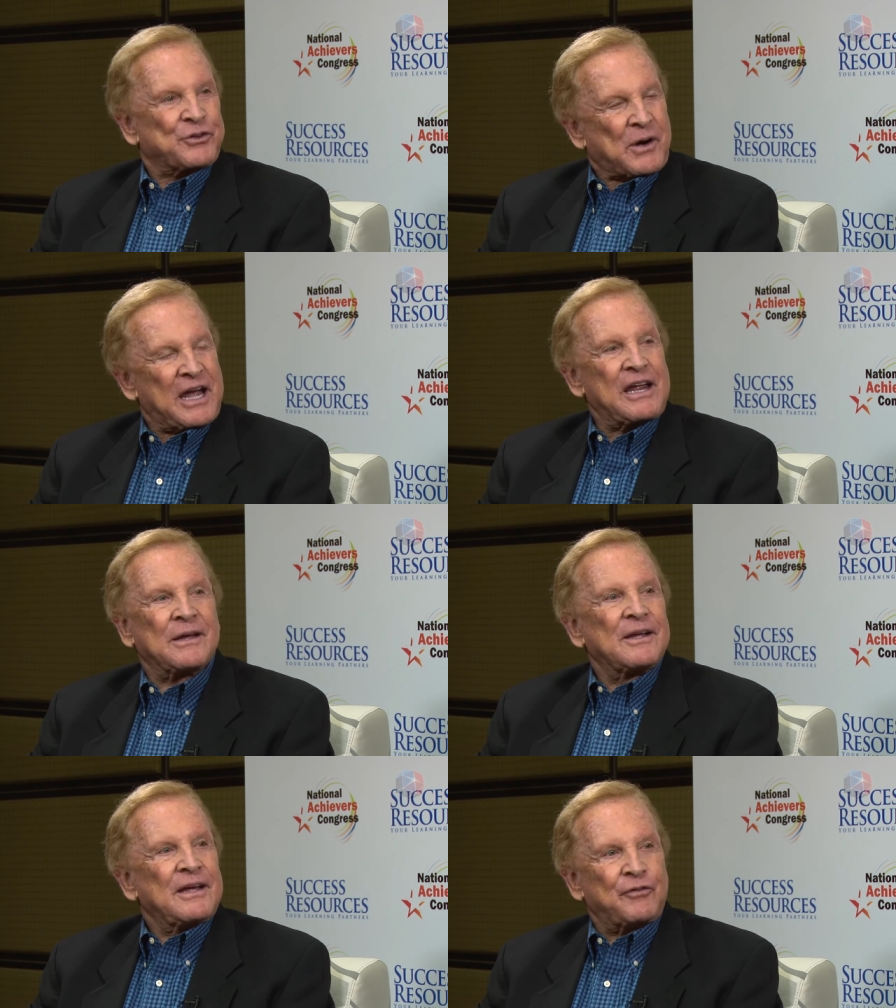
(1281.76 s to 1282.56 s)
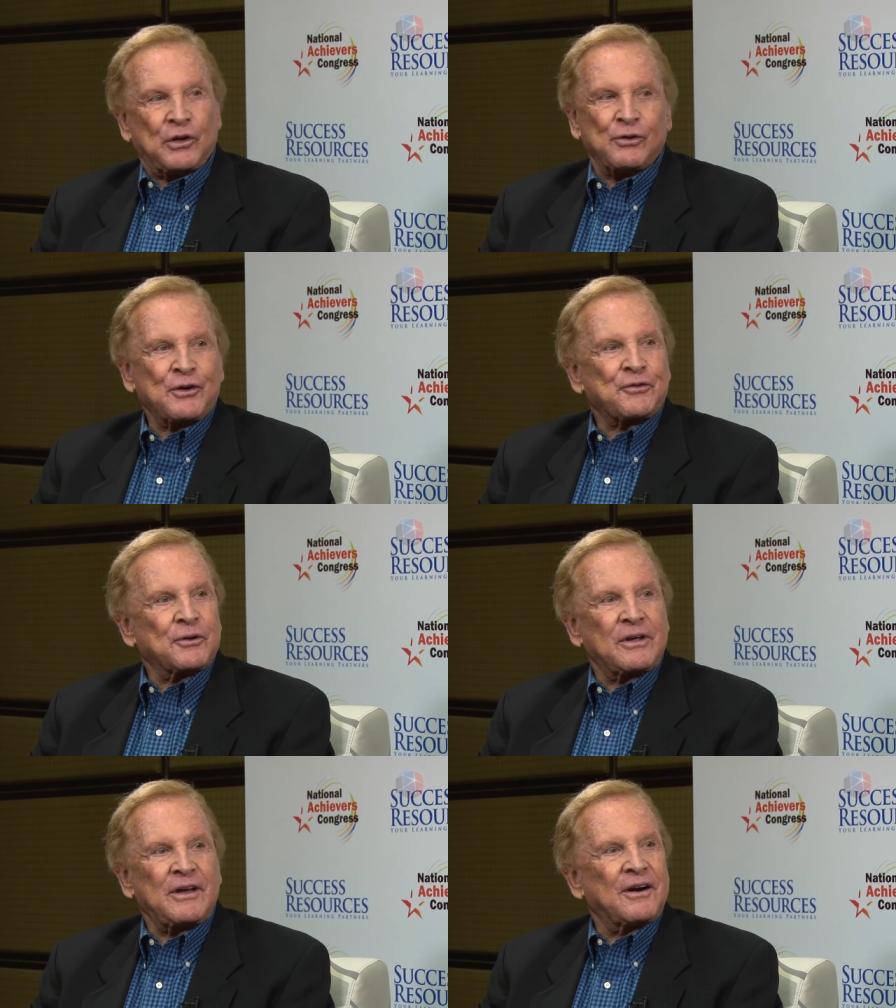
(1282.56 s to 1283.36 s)
That's right. If you do it
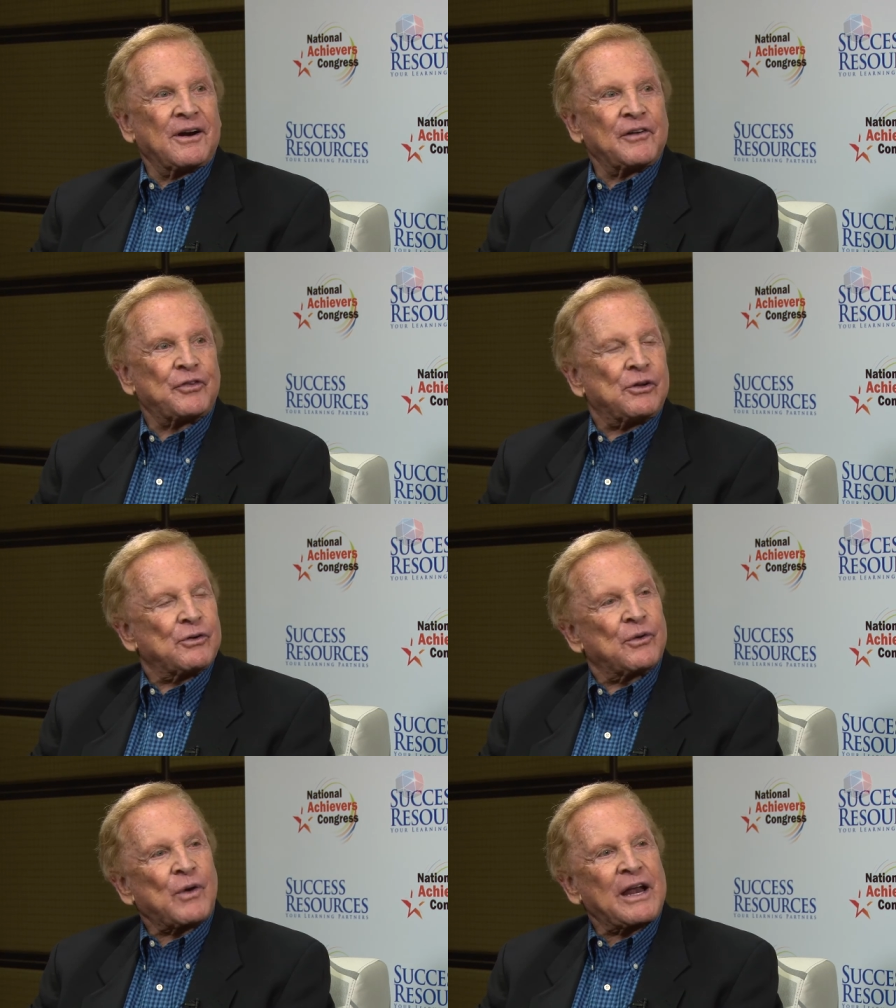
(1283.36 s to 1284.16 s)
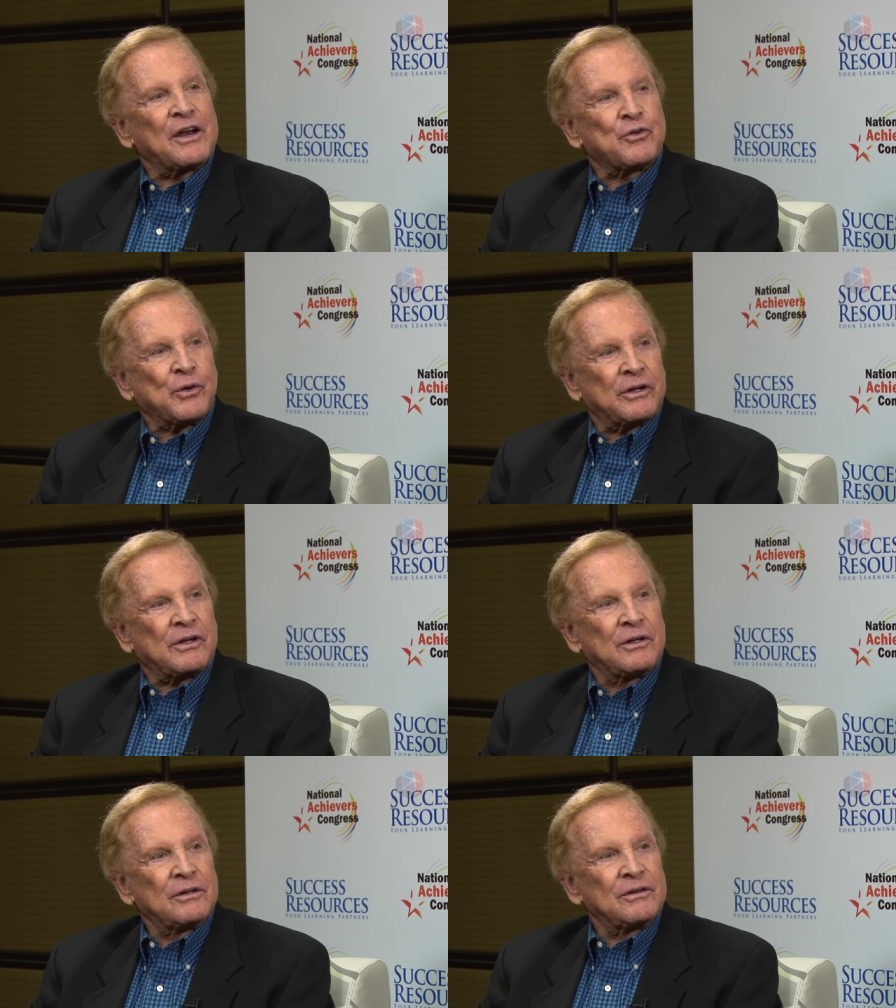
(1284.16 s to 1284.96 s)
for a year, if you do it right in
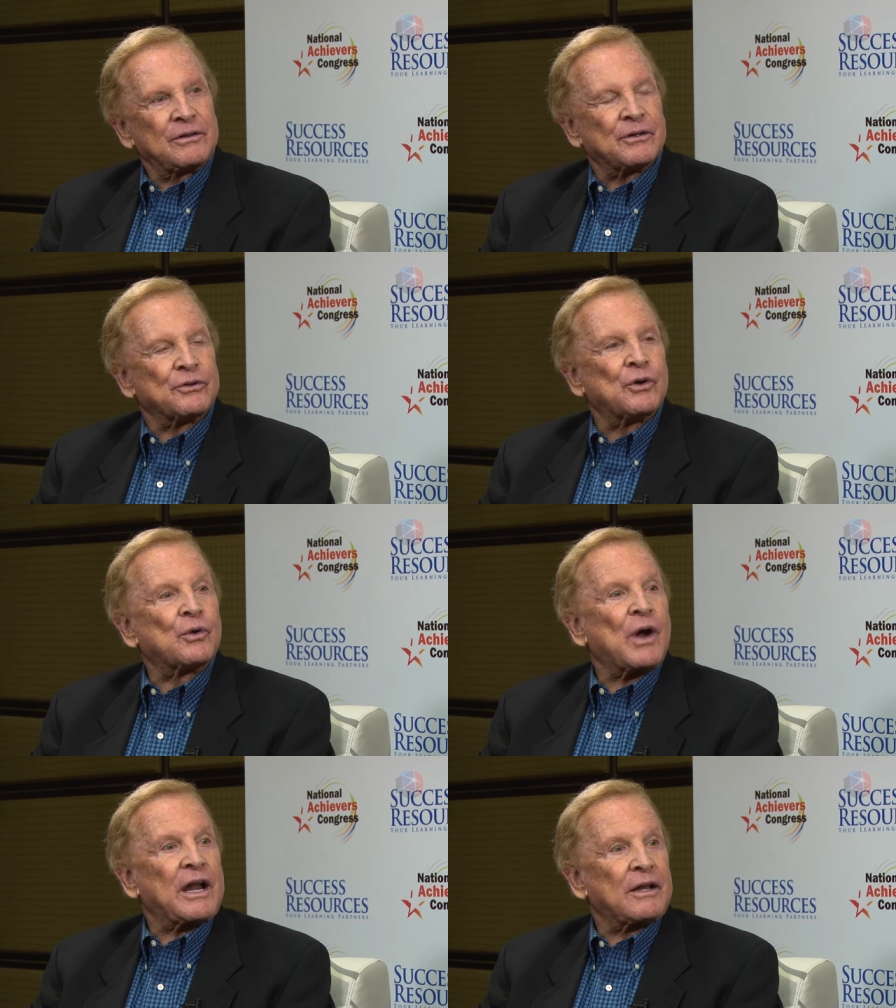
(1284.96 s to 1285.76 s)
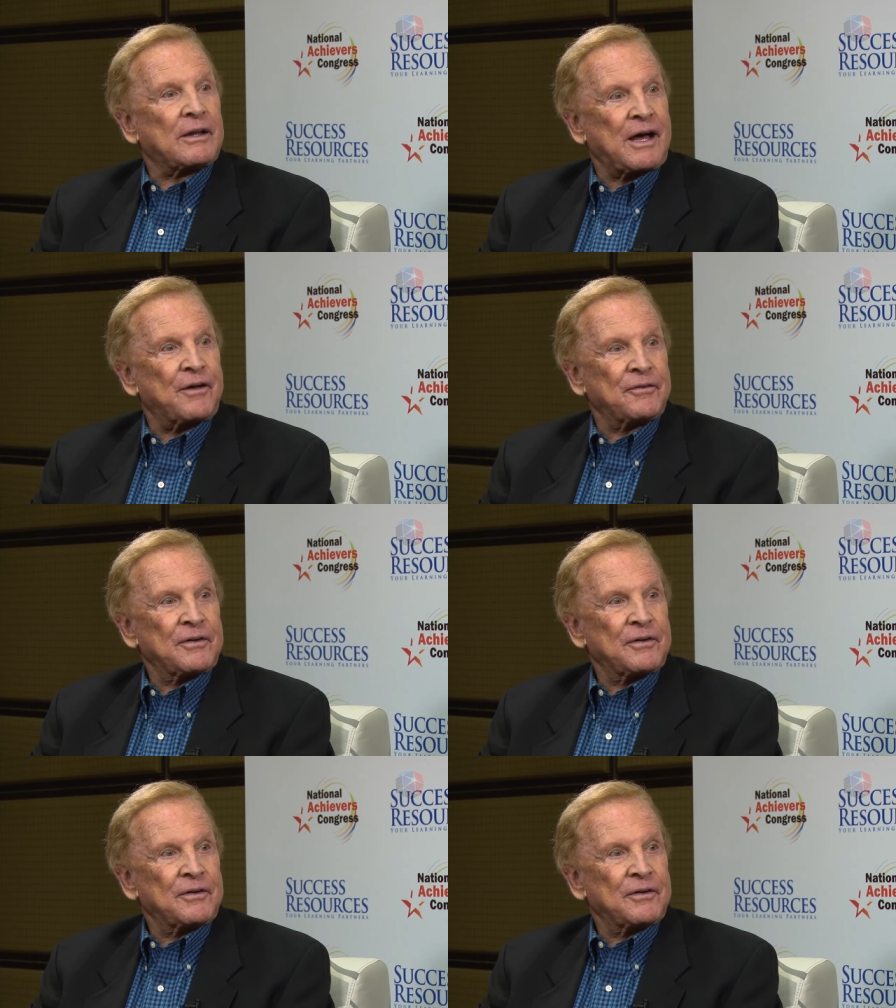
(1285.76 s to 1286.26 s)
drill, you'll do it right in life.